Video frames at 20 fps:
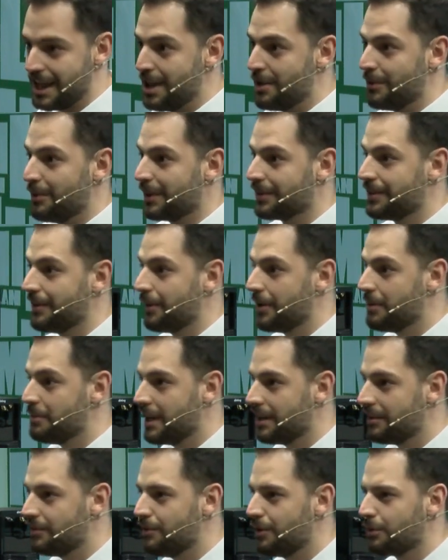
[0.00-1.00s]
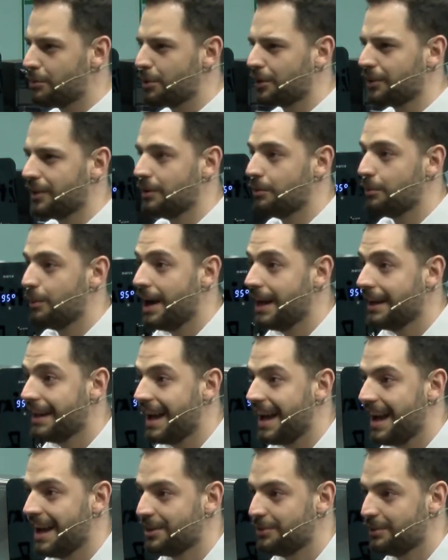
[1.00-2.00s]
where they remain for more than
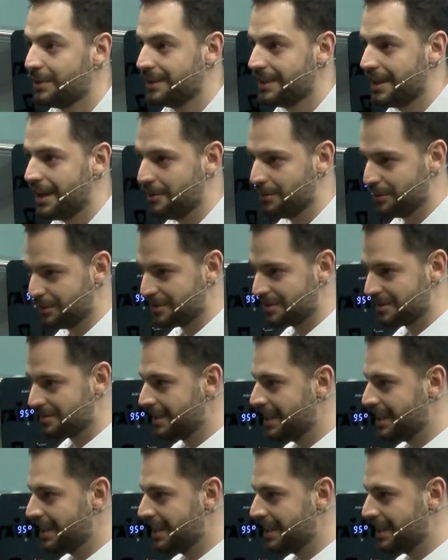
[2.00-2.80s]
100 hours.